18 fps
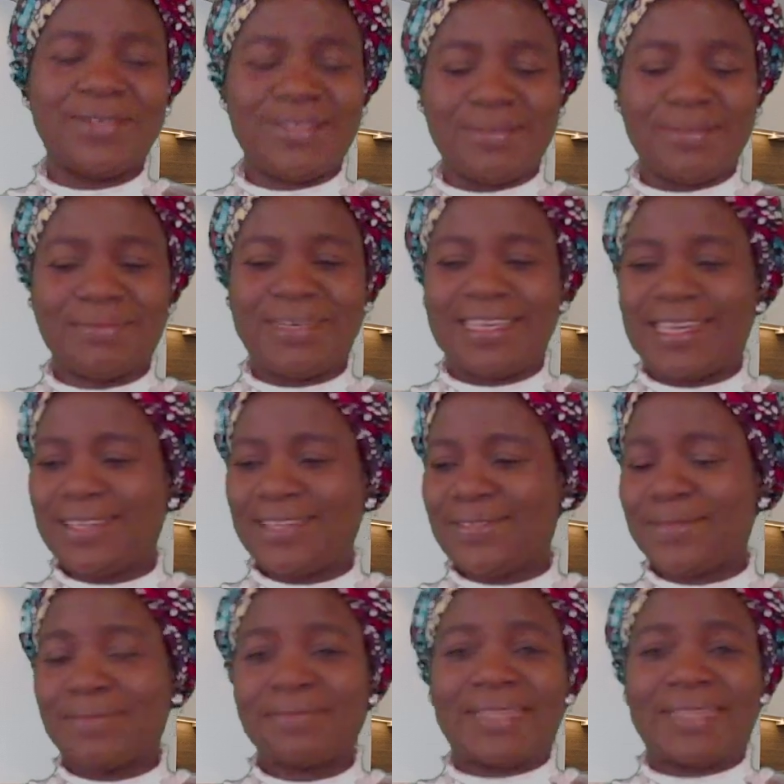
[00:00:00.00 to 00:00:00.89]
to bring out
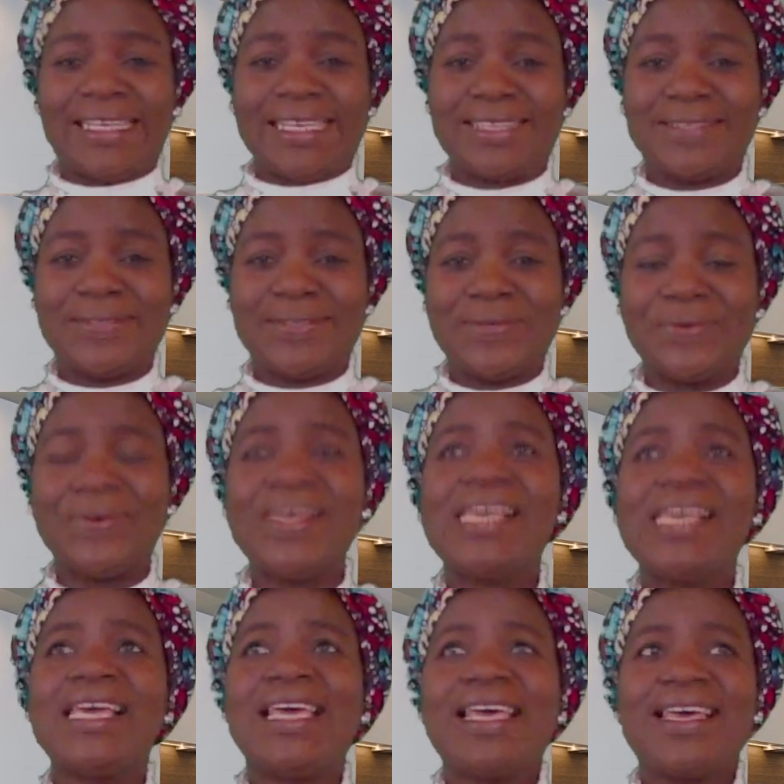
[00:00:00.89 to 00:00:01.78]
some things, you know.
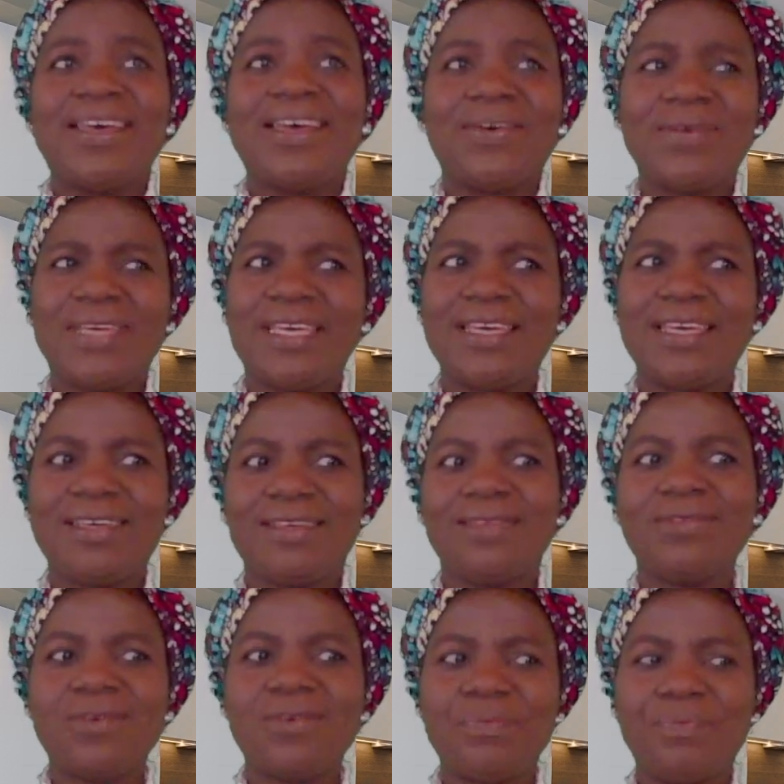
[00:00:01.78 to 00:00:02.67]
Okay,
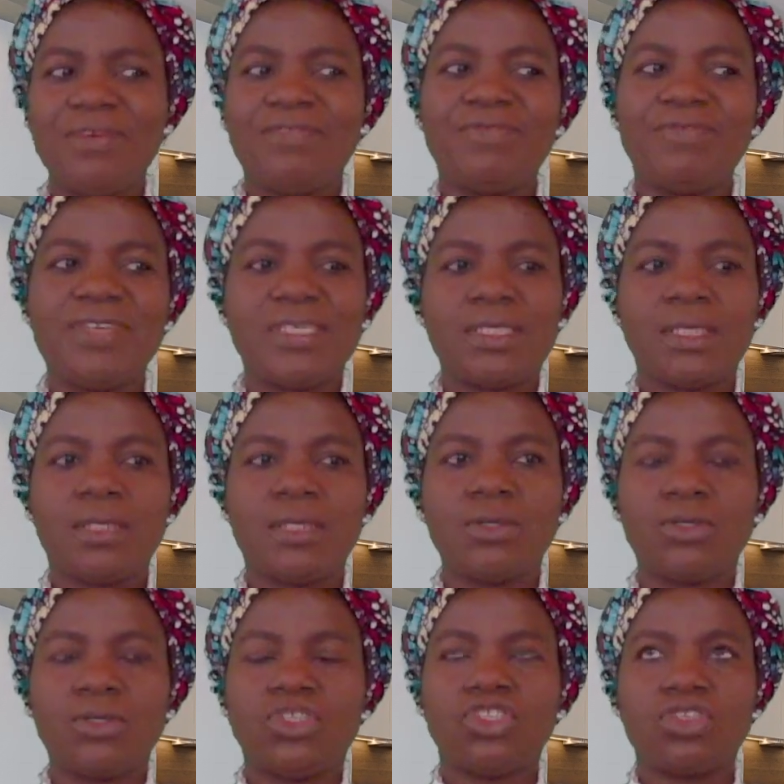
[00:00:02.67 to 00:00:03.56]
no PVC,
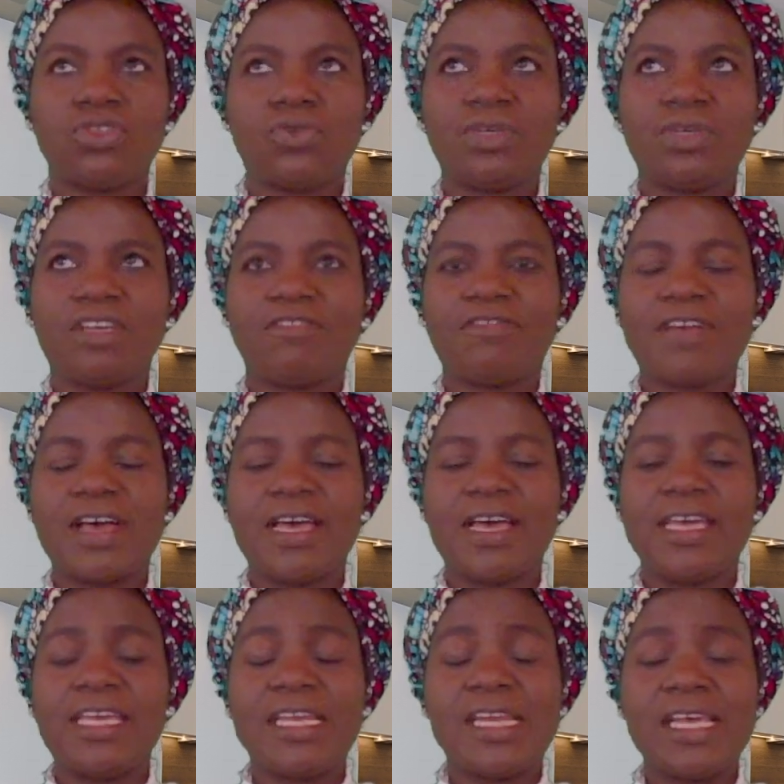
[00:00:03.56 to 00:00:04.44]
no church. Okay,
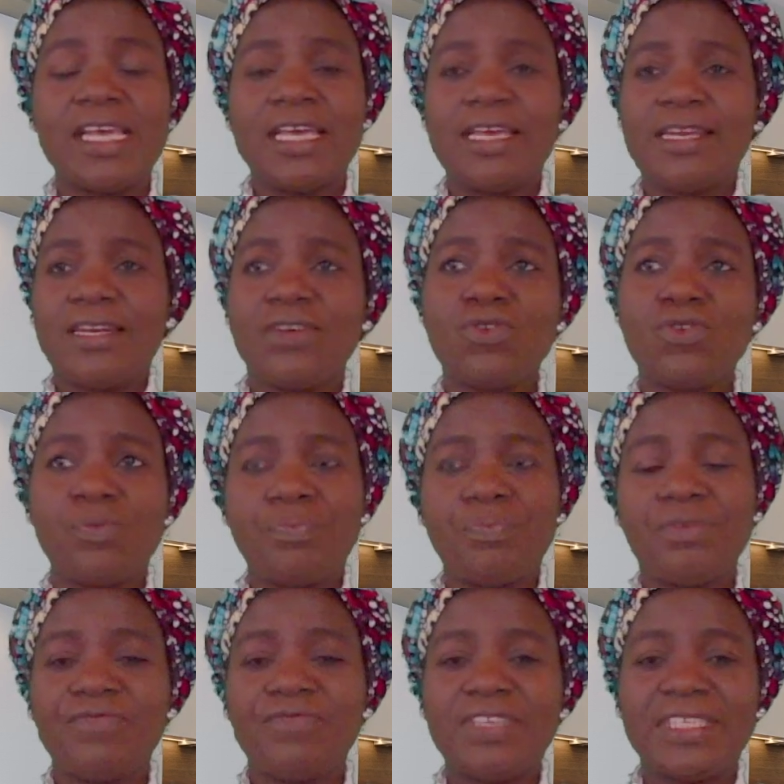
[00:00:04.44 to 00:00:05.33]
fine. No
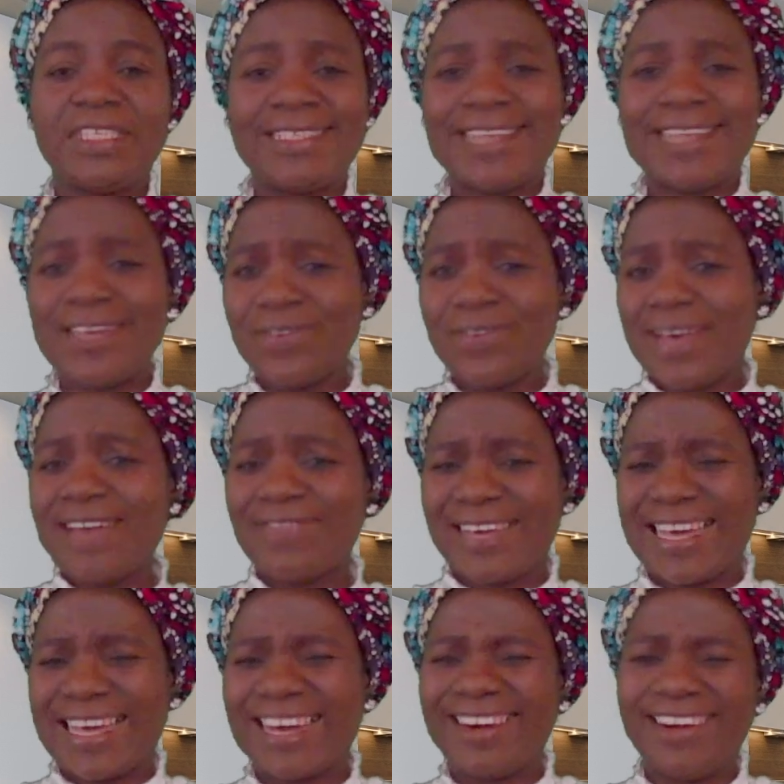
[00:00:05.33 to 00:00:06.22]
PVC, then you have
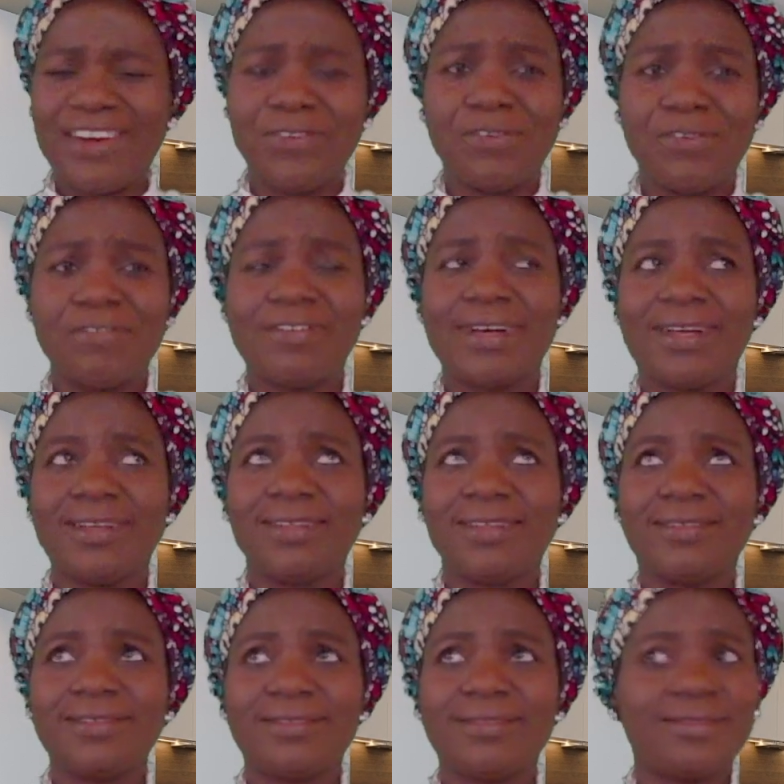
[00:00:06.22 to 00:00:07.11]
carryover.
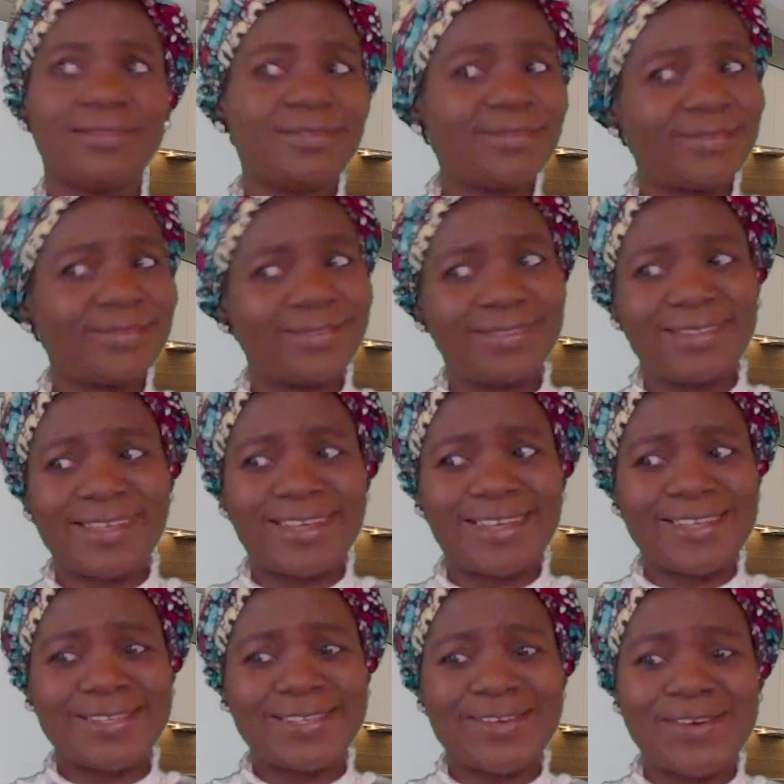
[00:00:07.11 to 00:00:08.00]

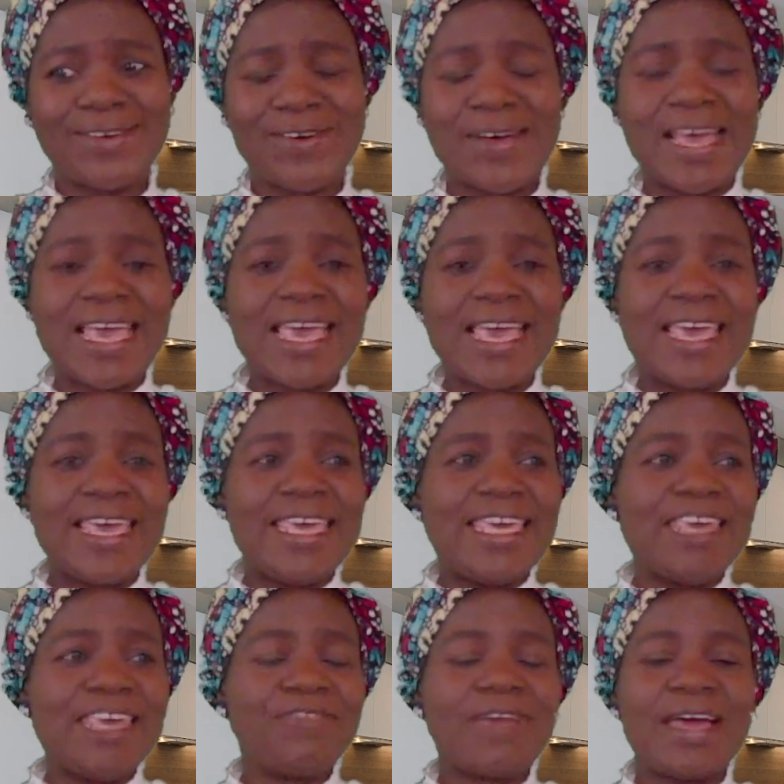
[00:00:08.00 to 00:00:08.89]
Okay, so
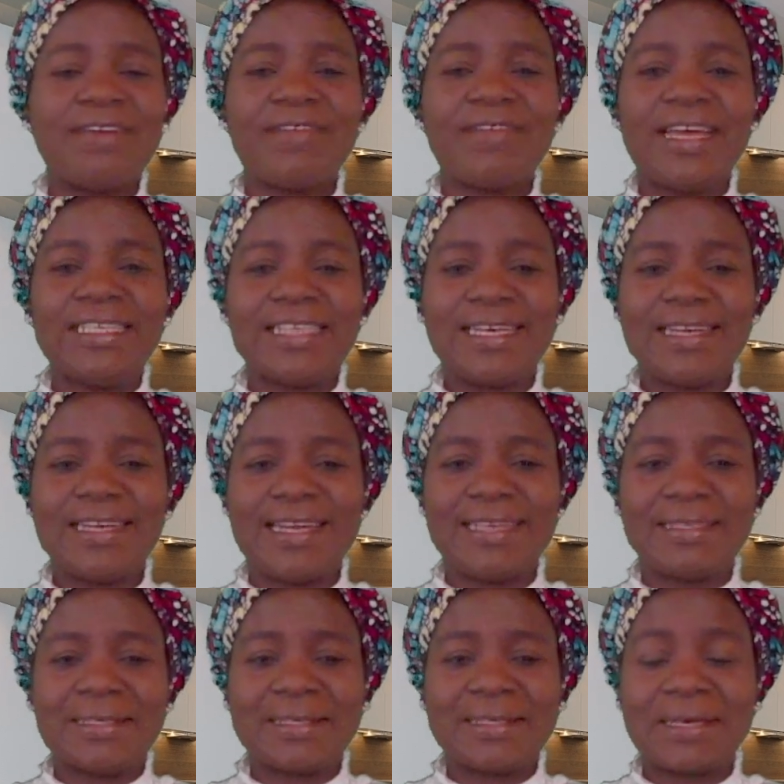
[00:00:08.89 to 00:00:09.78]
if I wrote an
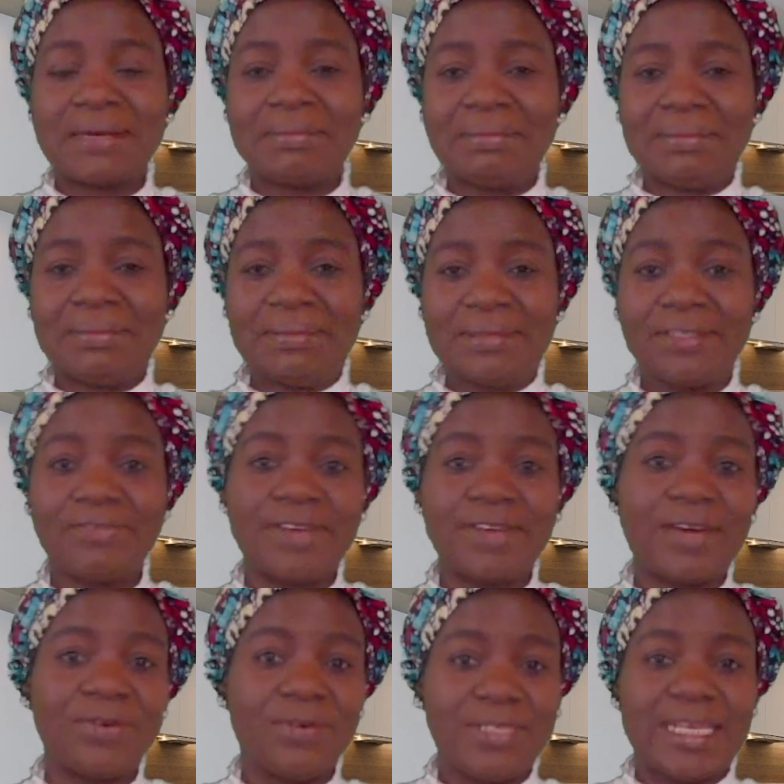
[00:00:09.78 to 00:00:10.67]
exam,
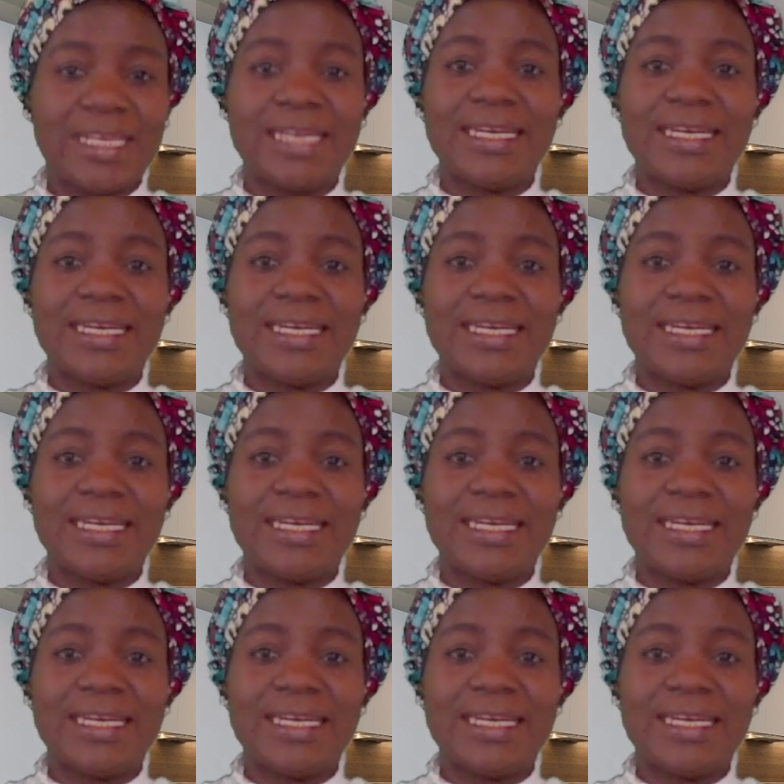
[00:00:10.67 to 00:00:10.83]
will